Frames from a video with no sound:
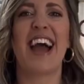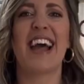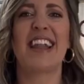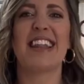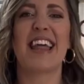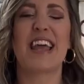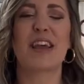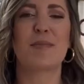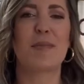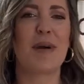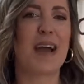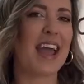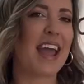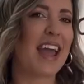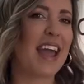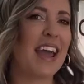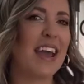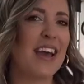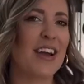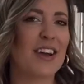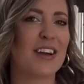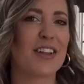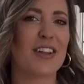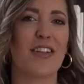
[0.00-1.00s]
I like
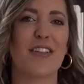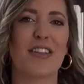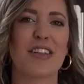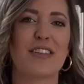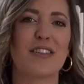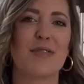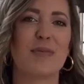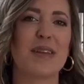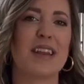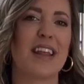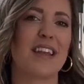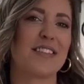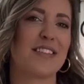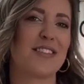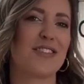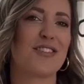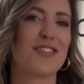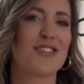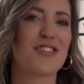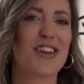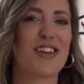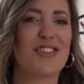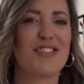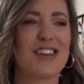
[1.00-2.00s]
my clothing to be nice and
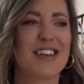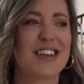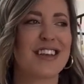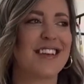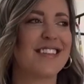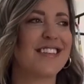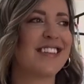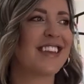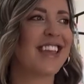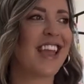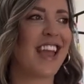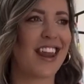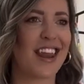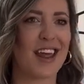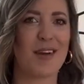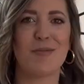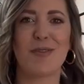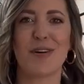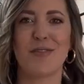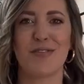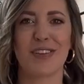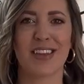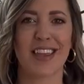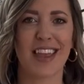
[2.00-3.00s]
stretchy because again,
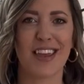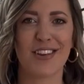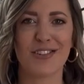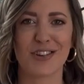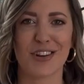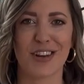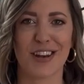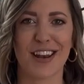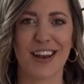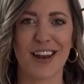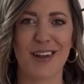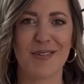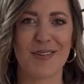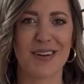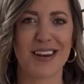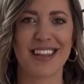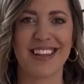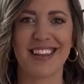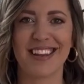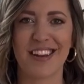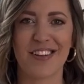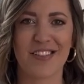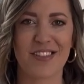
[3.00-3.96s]
I'm on vacation and I wanna eat